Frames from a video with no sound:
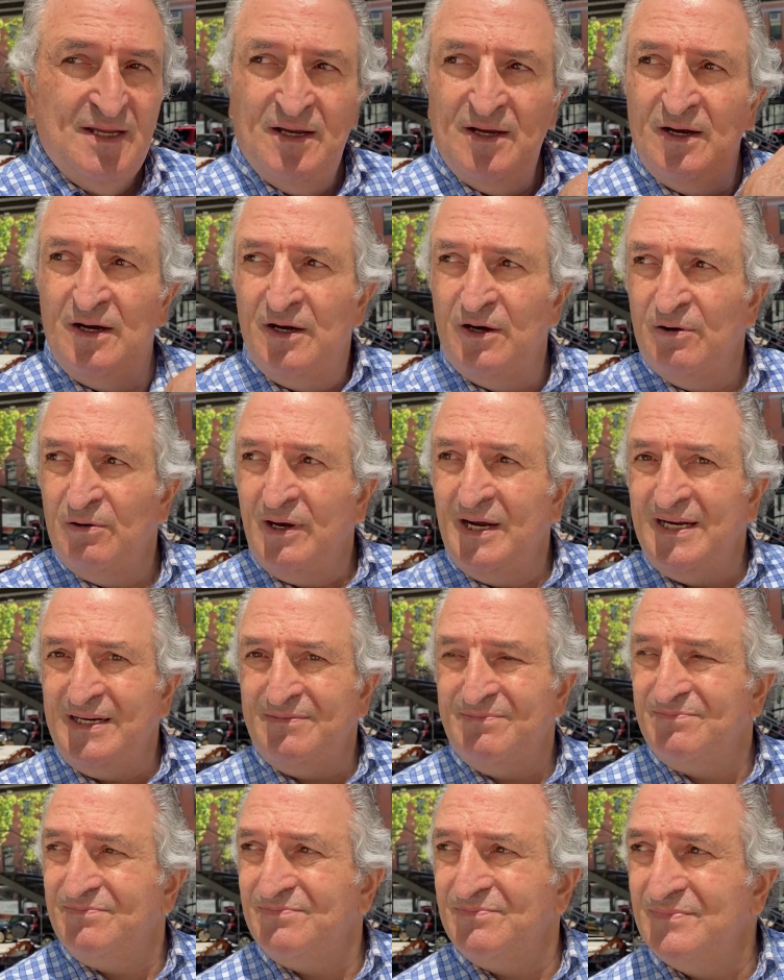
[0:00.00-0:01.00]
All right,
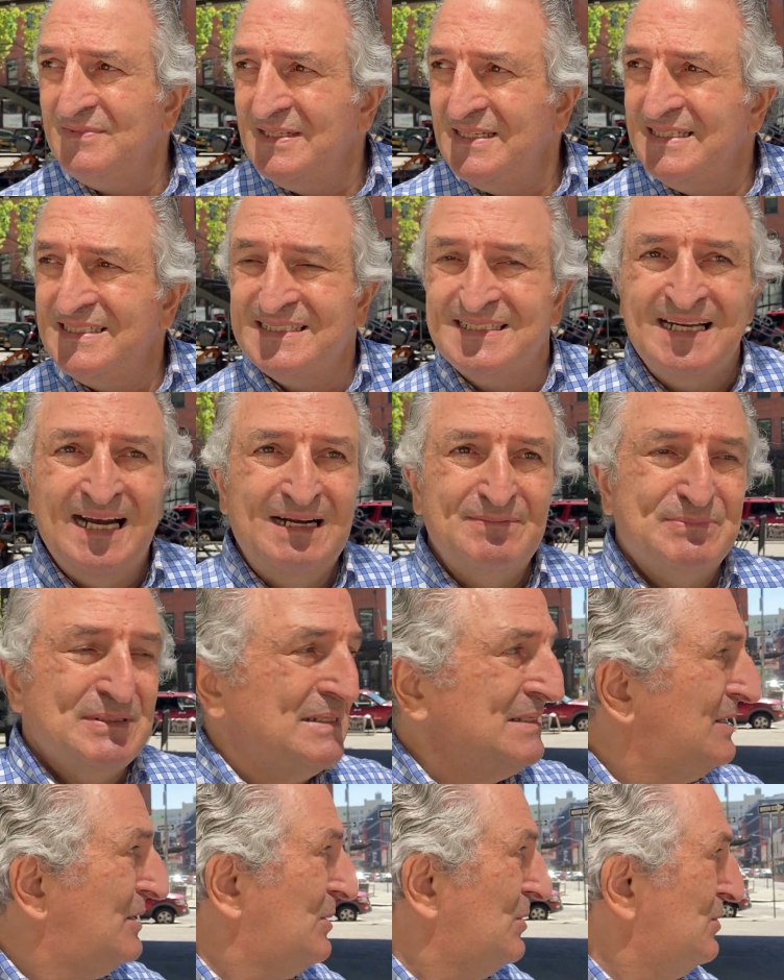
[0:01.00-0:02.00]
it's time to
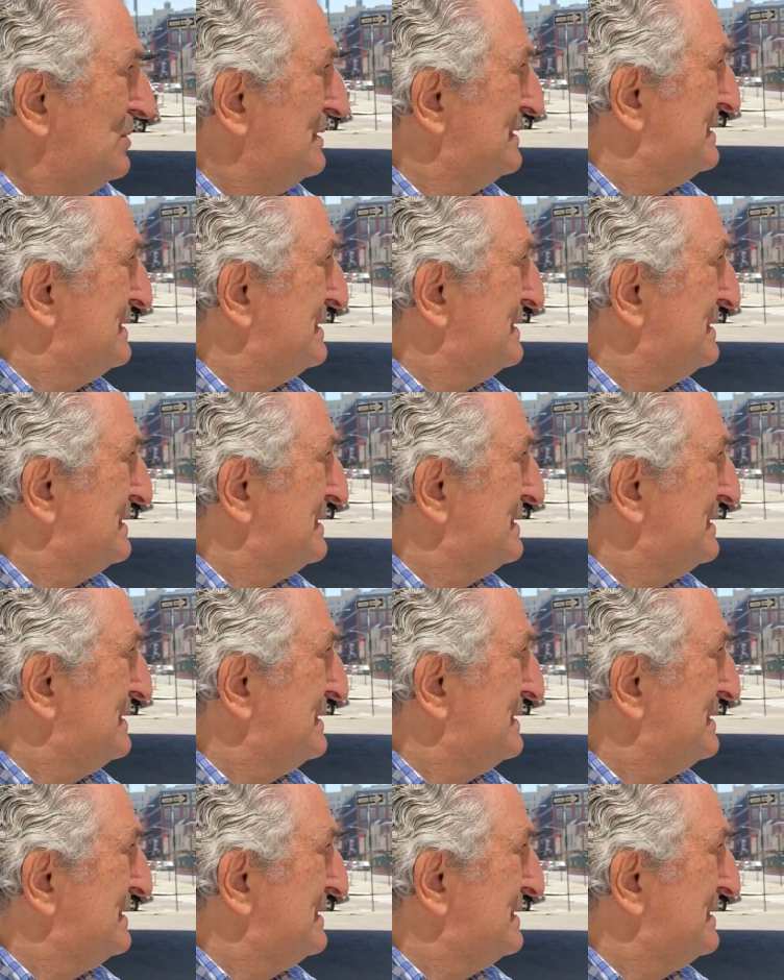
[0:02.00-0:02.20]
go.